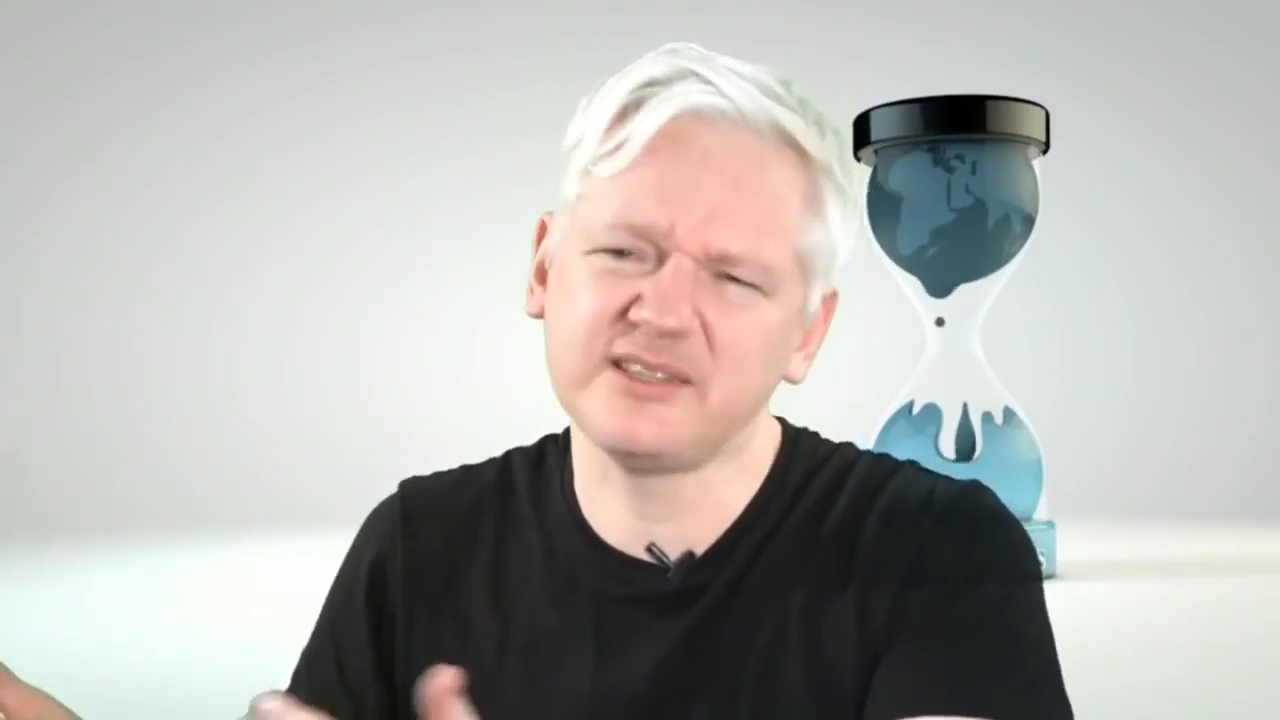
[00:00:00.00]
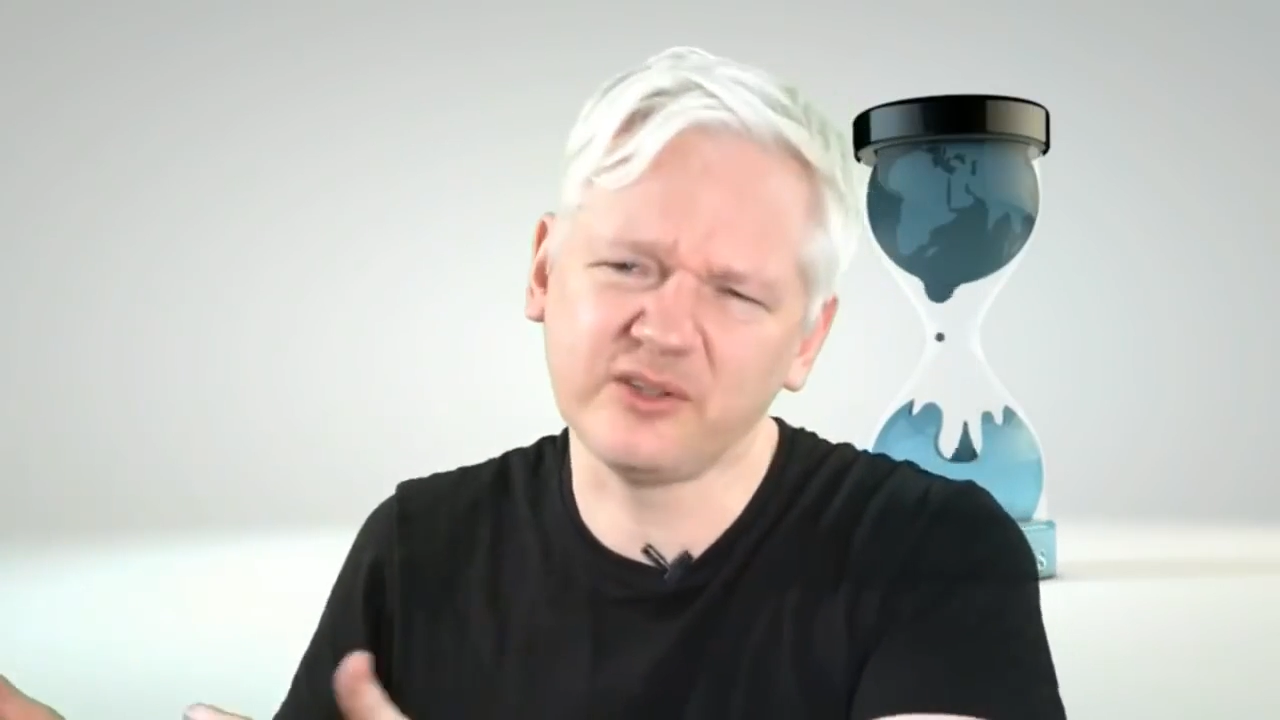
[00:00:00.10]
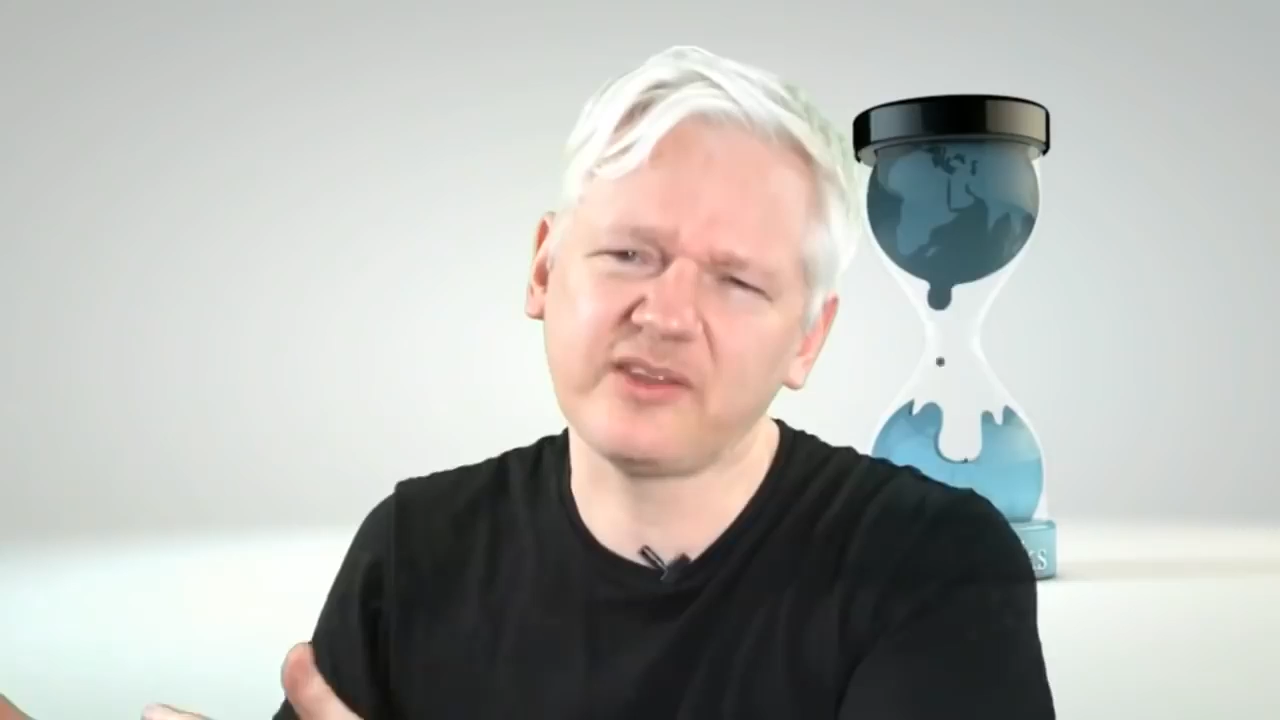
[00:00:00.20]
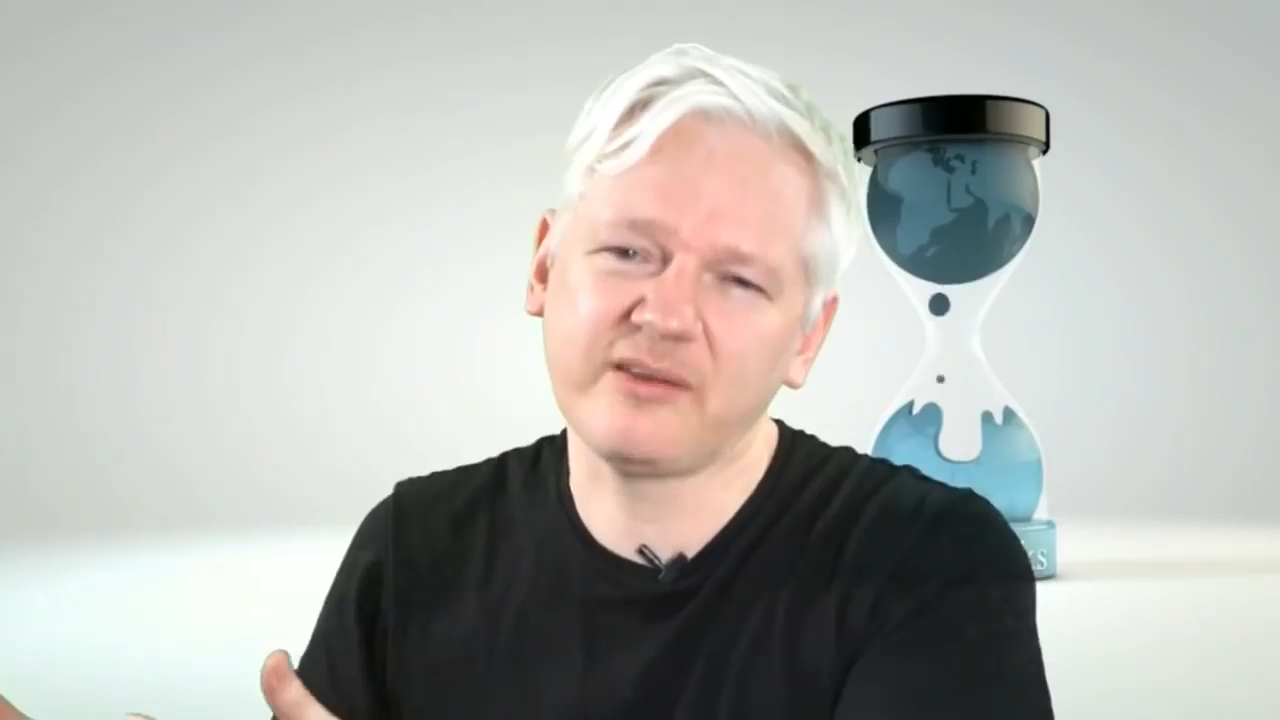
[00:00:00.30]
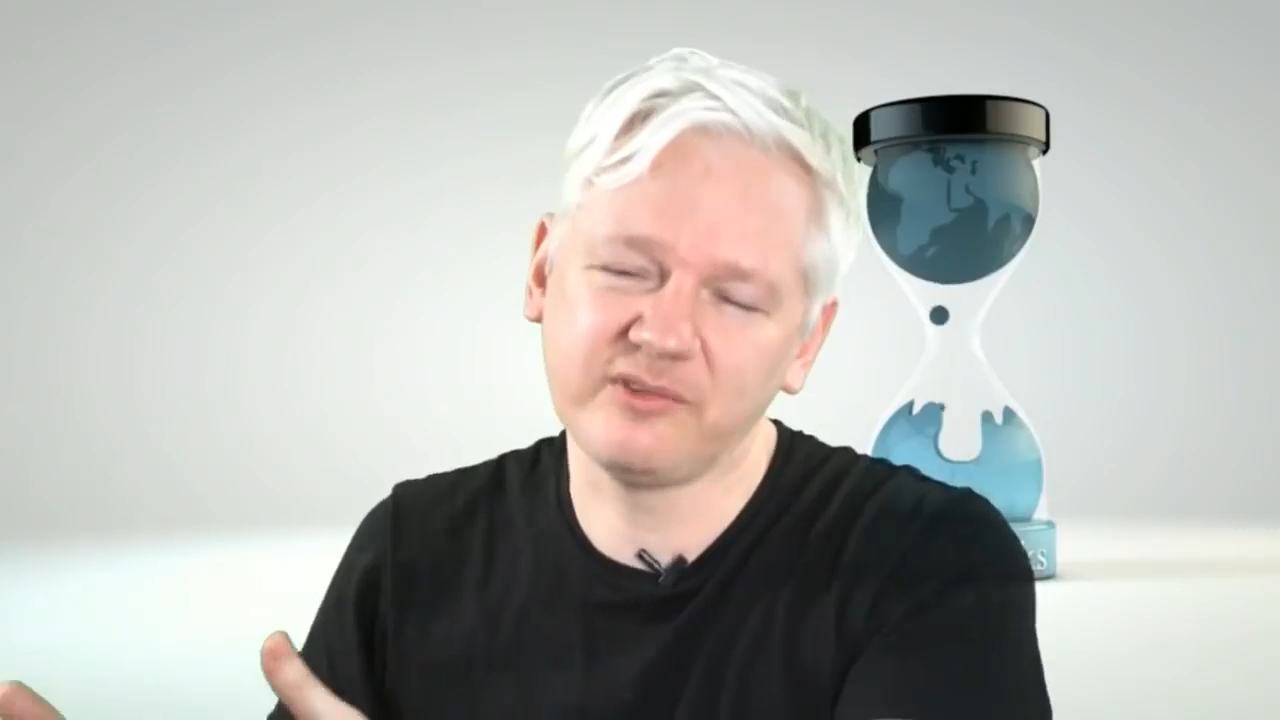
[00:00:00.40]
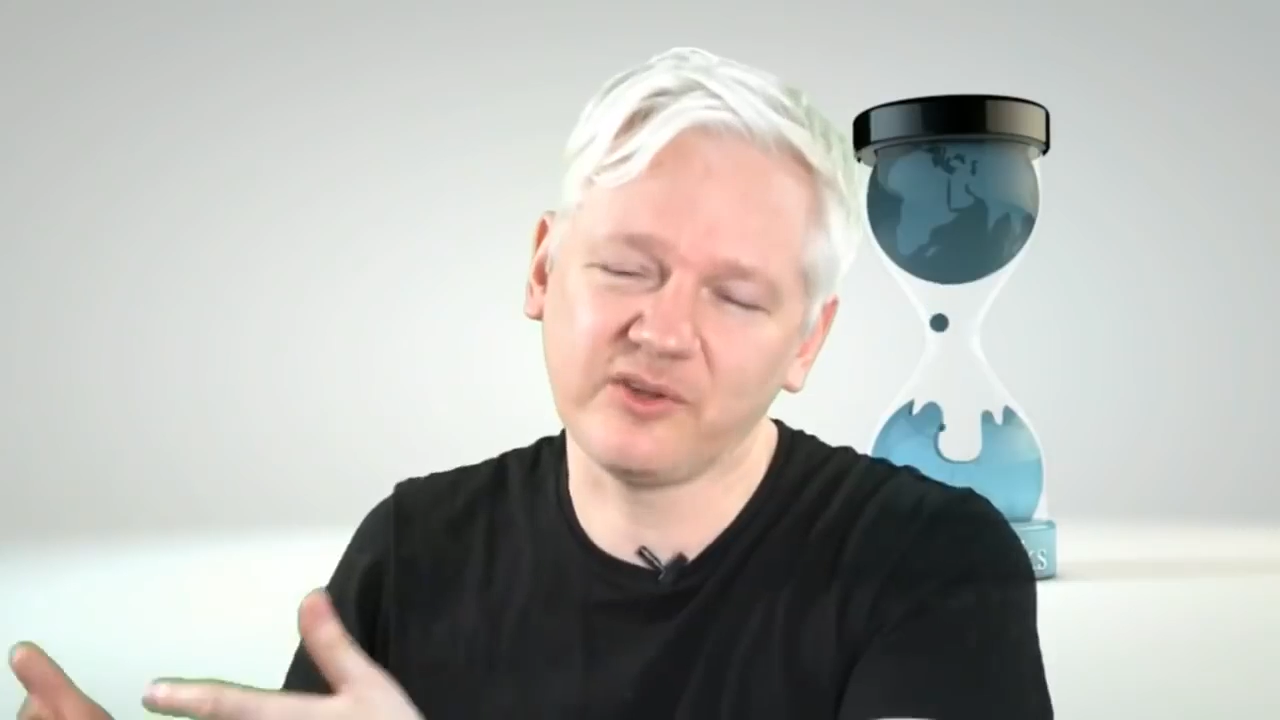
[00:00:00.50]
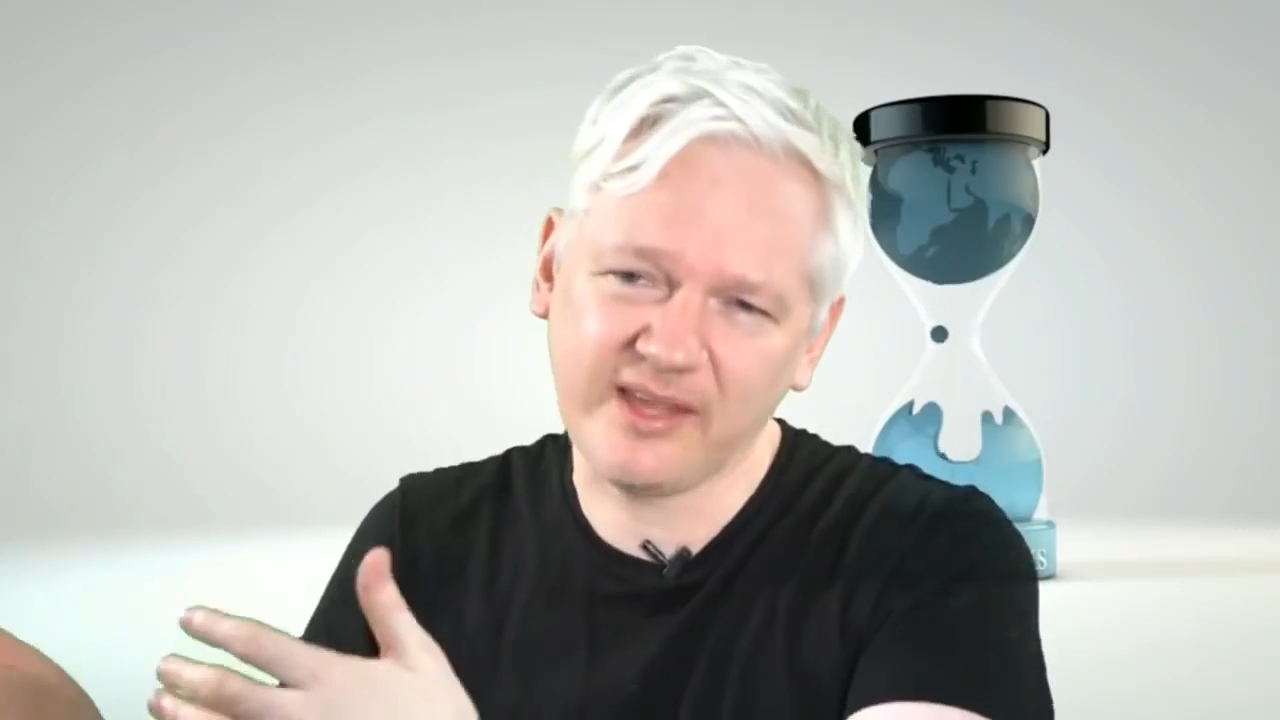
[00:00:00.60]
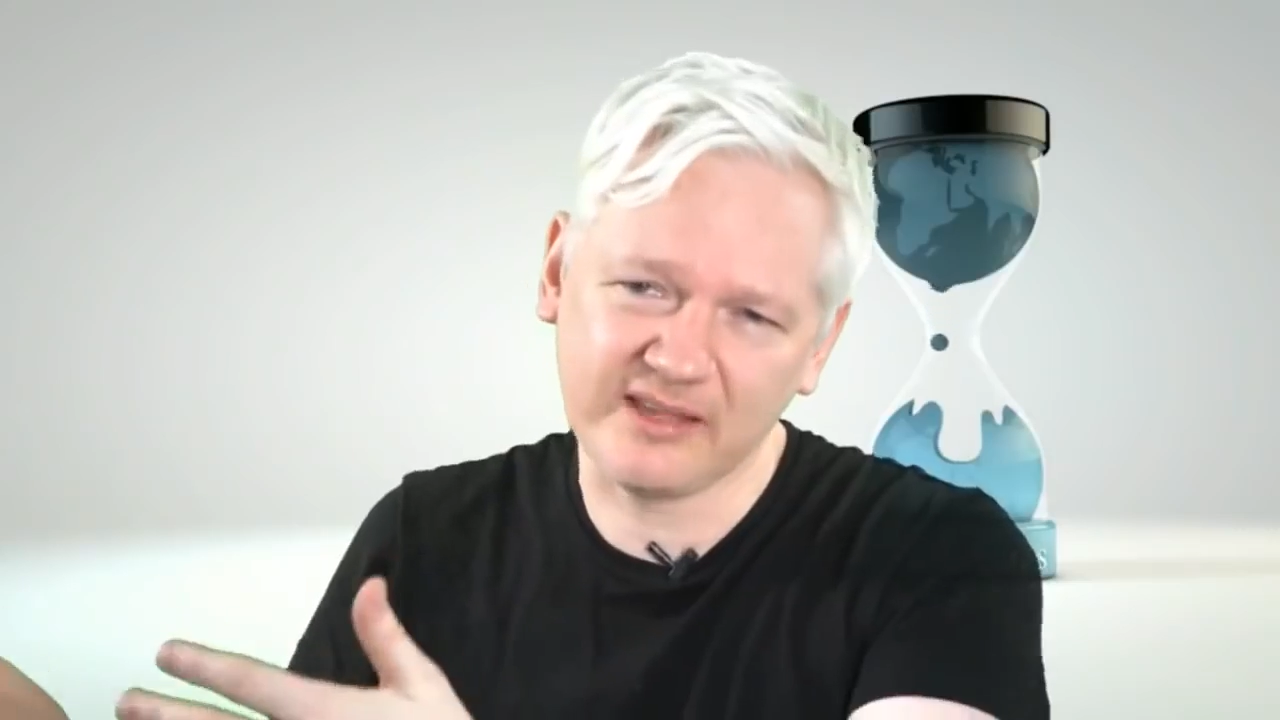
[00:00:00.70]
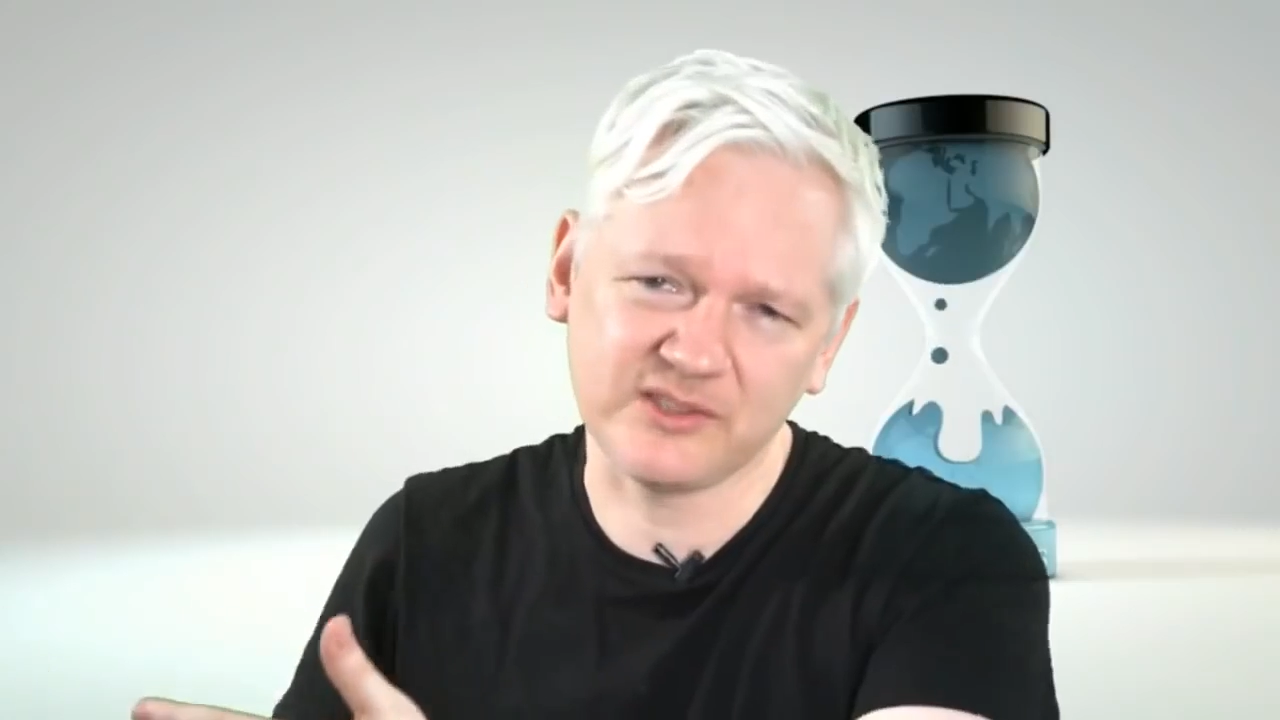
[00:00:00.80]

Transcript: not that